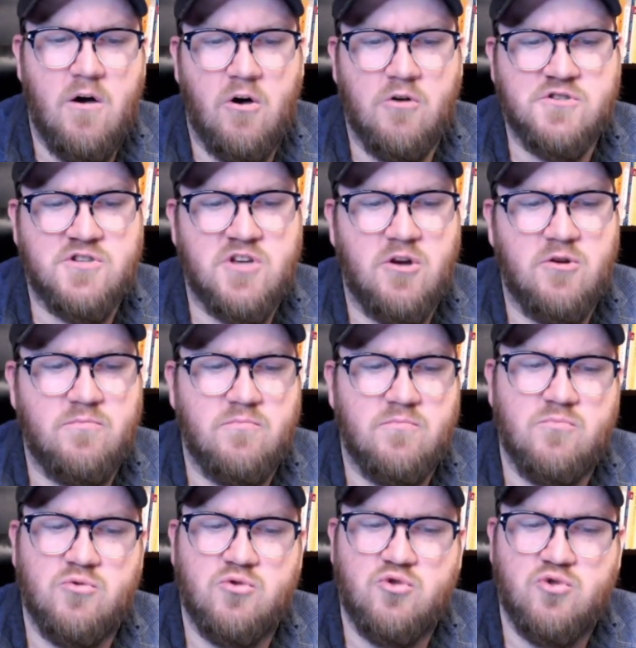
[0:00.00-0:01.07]
Also,
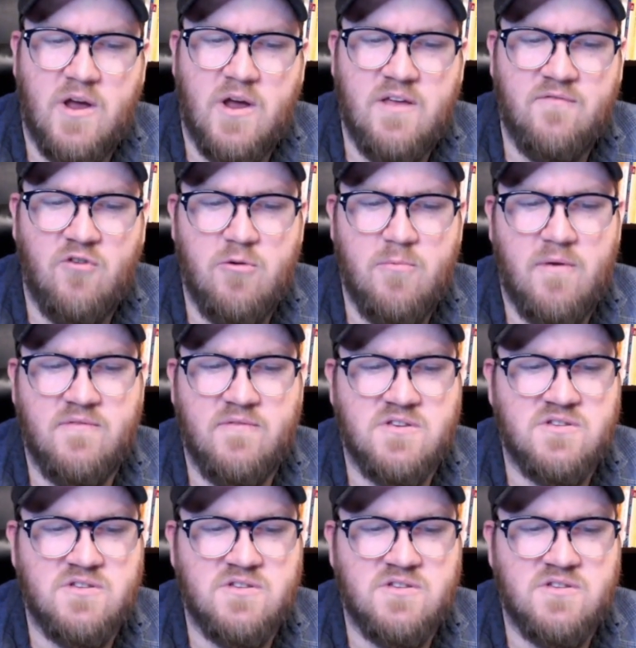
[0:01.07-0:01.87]
trading volume over this